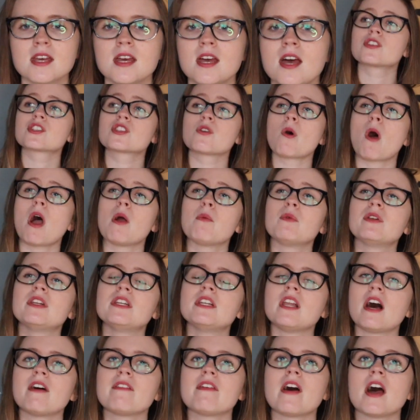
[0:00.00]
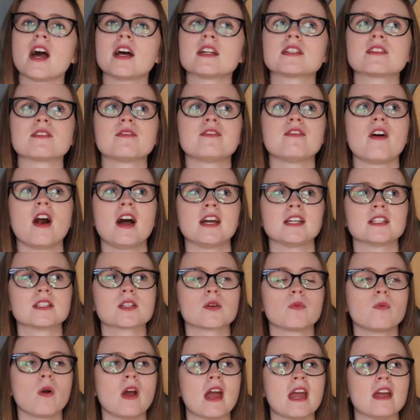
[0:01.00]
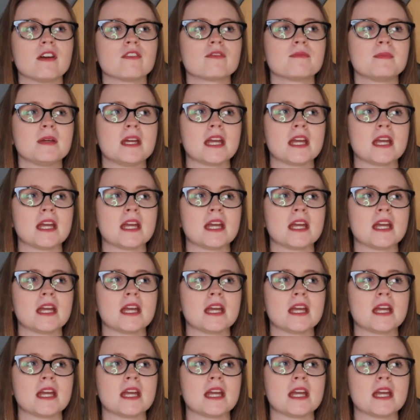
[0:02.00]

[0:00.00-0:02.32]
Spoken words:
So I would love her to find a way of